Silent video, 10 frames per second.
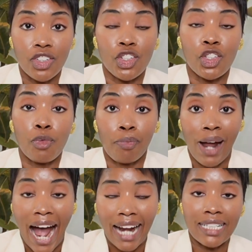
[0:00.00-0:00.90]
do you
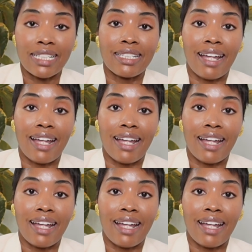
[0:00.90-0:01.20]
practice